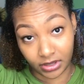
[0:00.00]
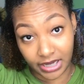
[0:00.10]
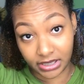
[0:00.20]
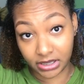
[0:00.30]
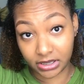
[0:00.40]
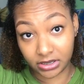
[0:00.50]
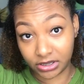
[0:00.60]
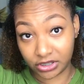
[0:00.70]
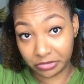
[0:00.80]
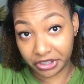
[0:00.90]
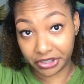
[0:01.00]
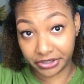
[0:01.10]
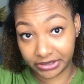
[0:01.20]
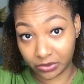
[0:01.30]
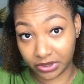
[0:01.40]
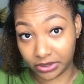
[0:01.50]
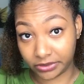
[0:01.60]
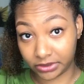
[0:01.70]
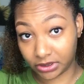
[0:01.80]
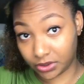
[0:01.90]
I did condition my hair as
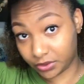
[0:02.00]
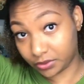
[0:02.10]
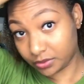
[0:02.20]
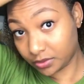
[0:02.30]
well, so